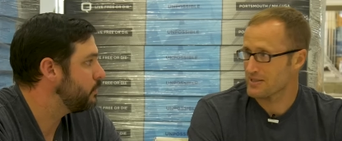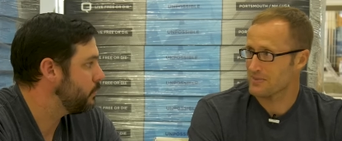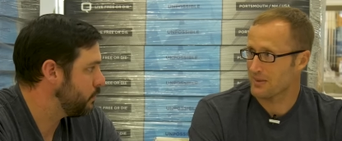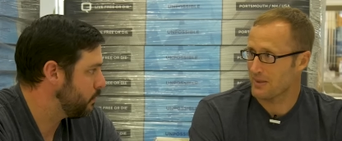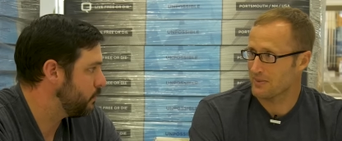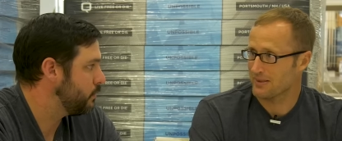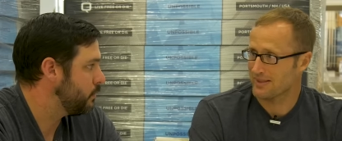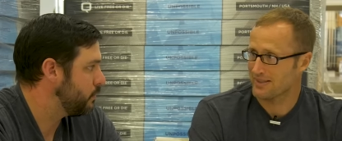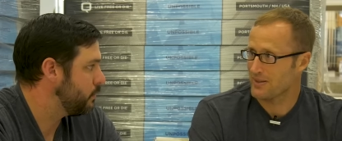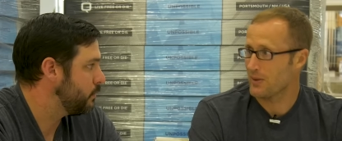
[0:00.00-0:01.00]
Speaker 1: It's
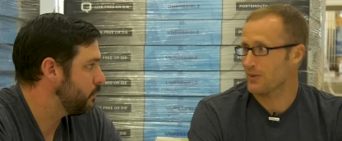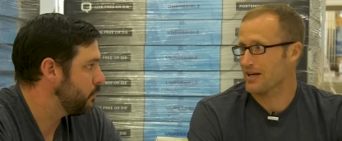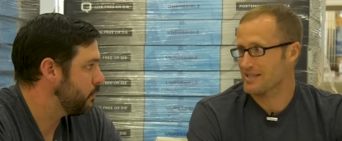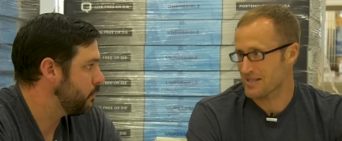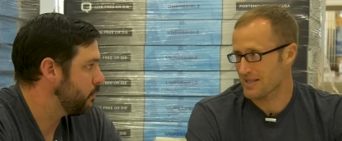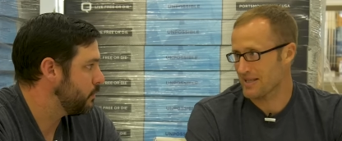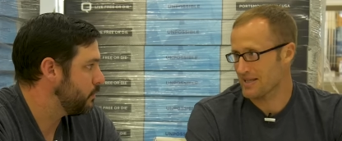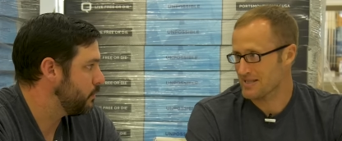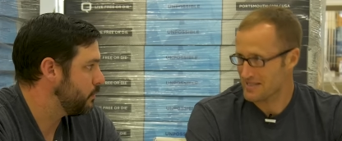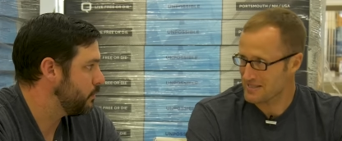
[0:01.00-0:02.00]
probably all kinds of
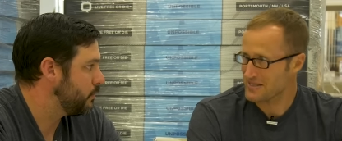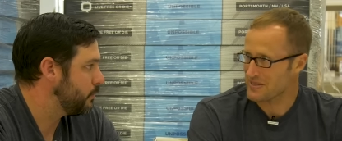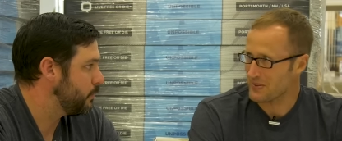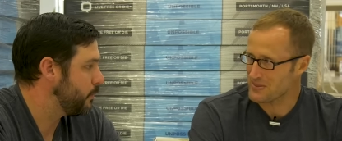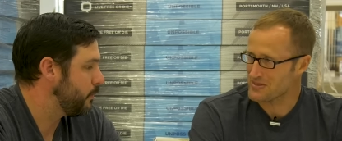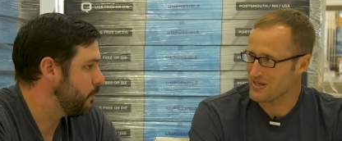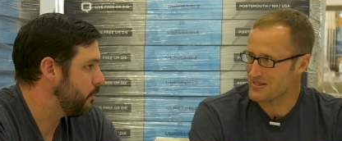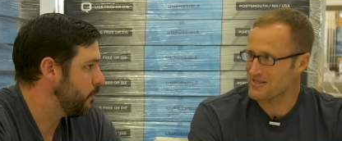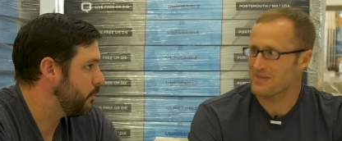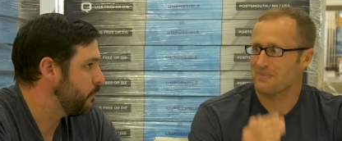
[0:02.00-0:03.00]
things since it's always
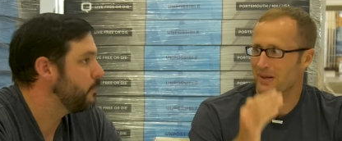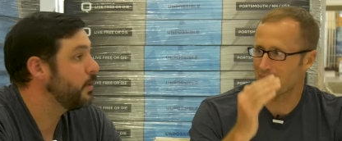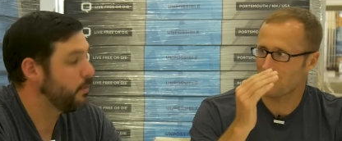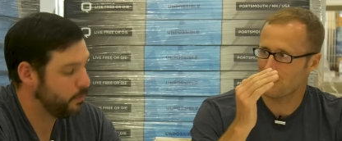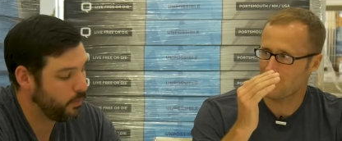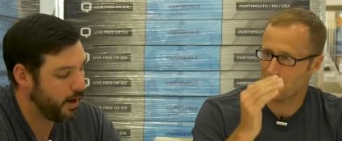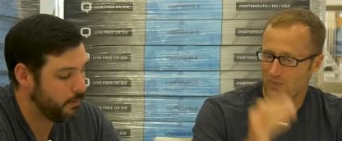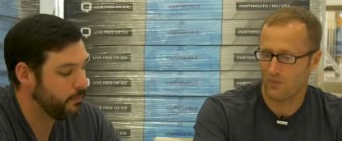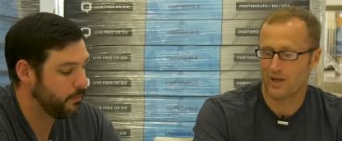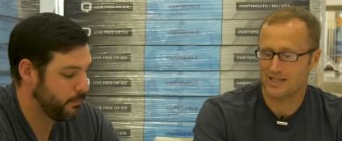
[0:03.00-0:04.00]
changing, but right.
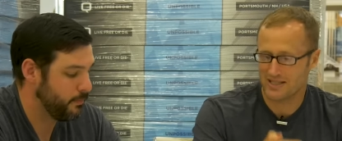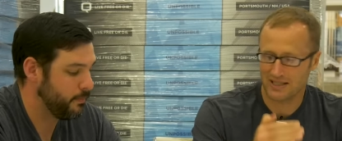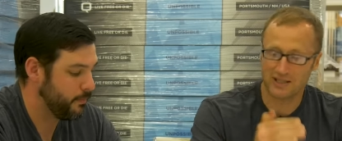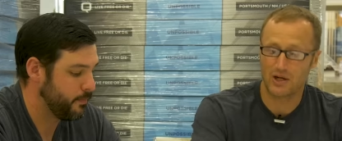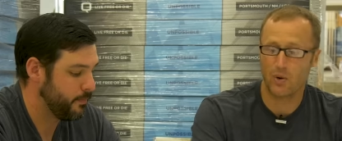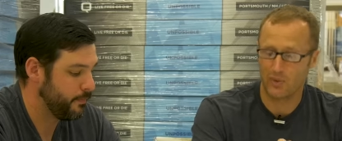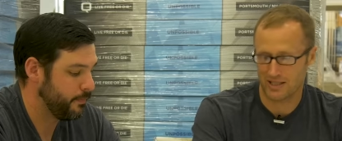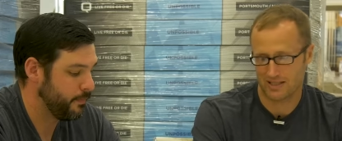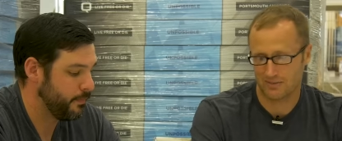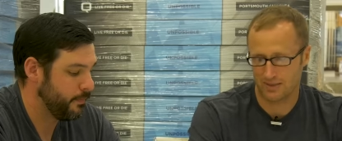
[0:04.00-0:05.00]
what is it
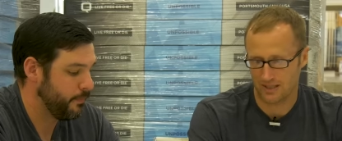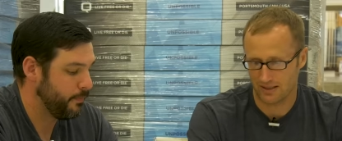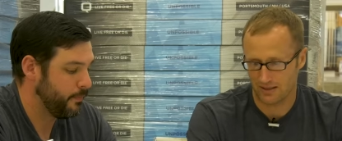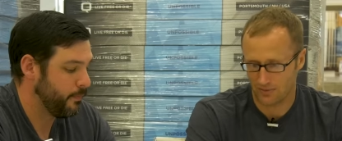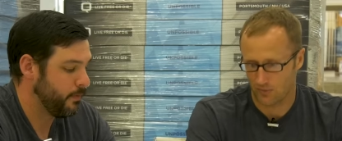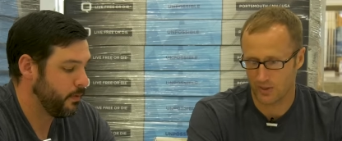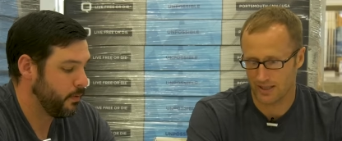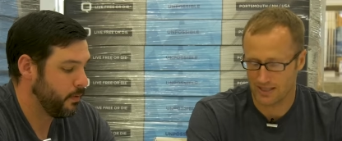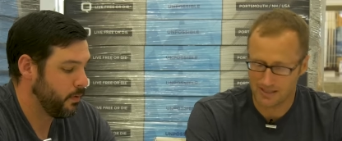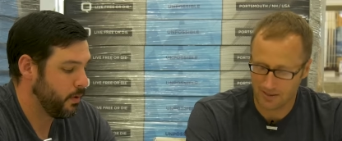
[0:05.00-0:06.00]
going to be when
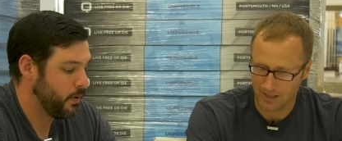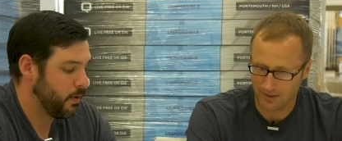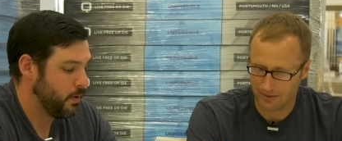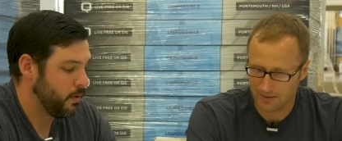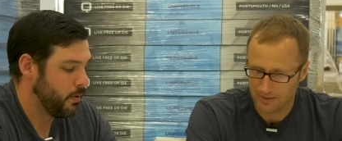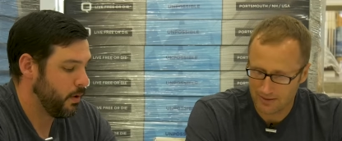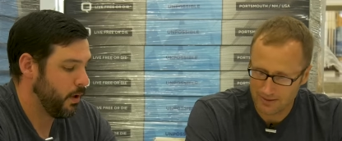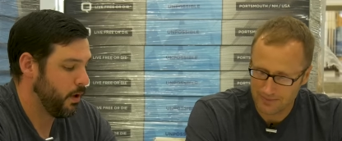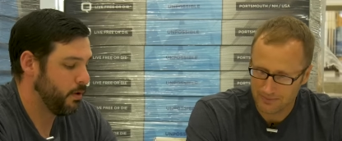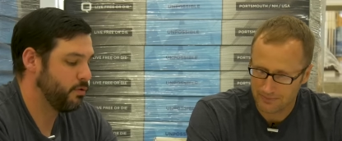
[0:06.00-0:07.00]
Speaker 2: these come out?
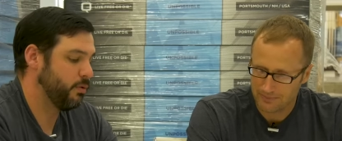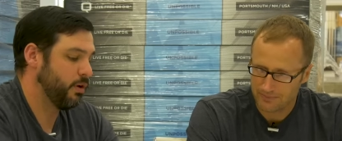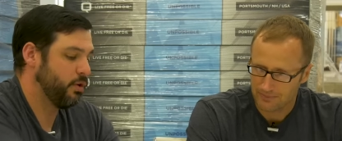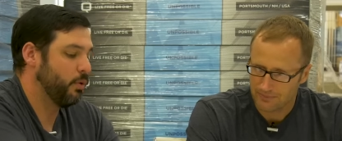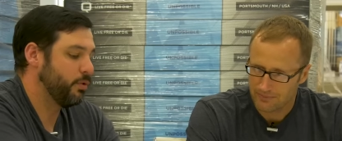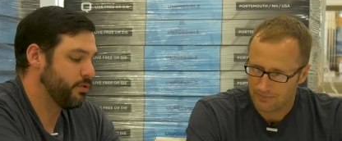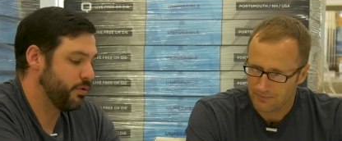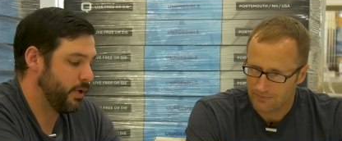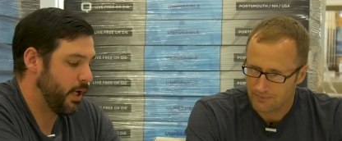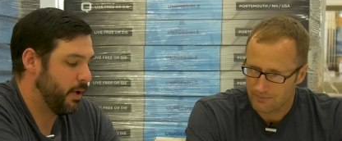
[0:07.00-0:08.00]
Uh, so our goals are
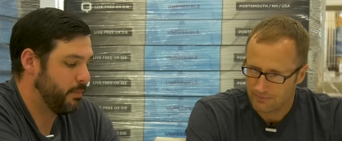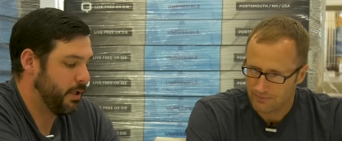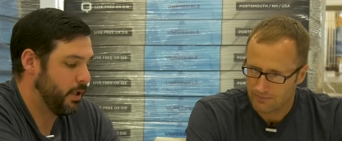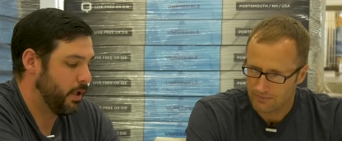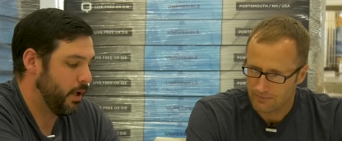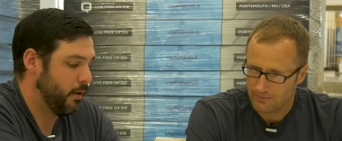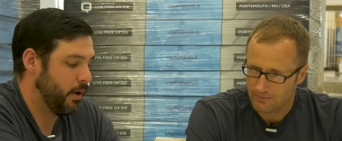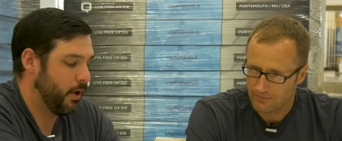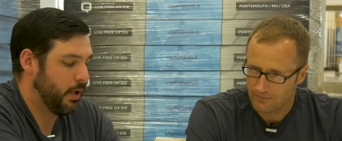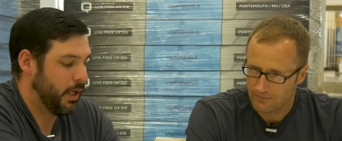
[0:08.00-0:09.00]
to not be,
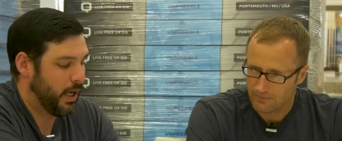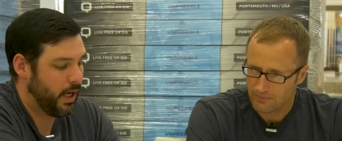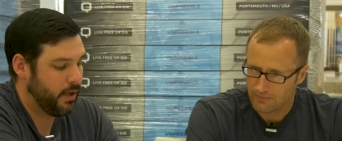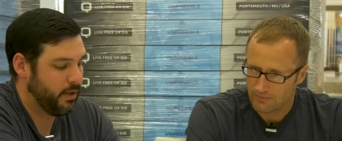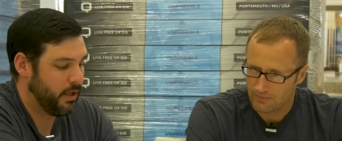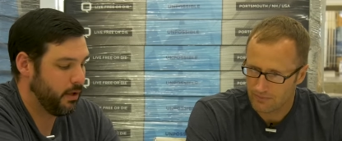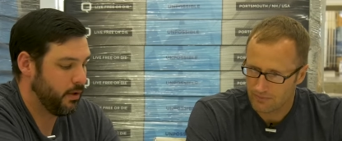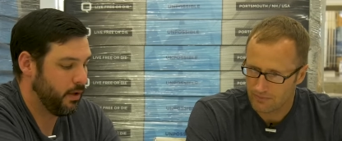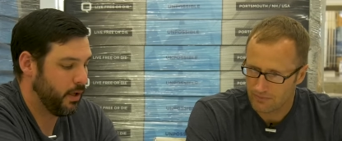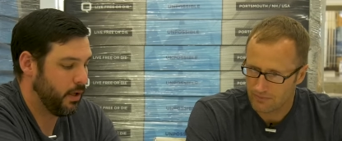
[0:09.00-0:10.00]
I, I think
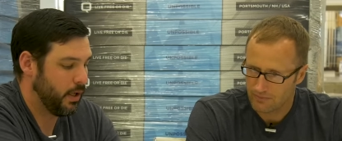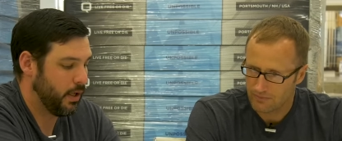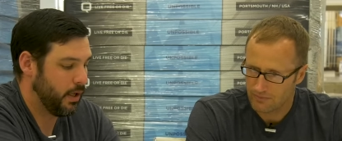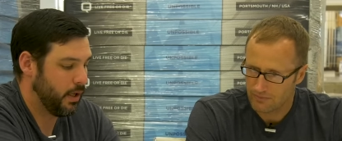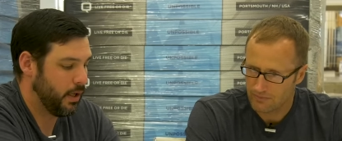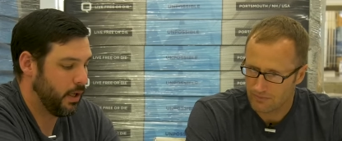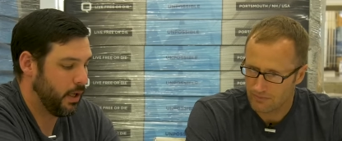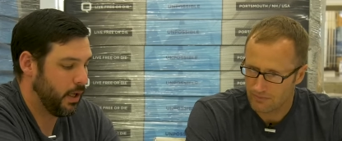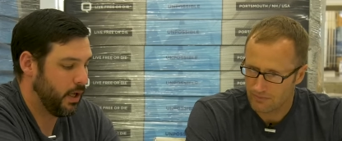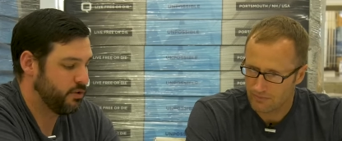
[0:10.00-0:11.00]
it,
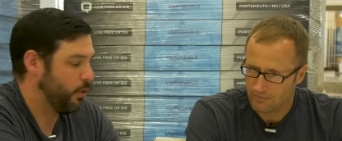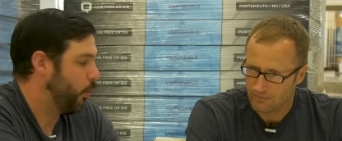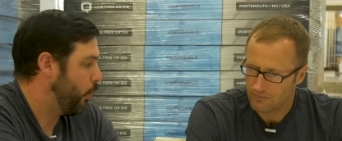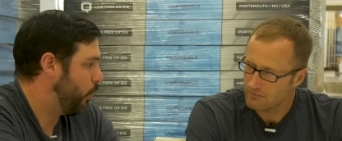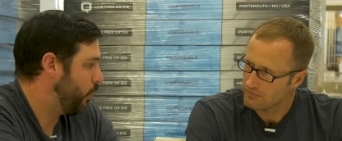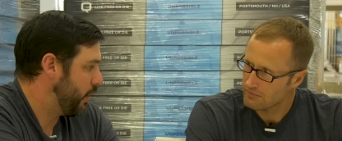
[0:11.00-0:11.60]
as a whole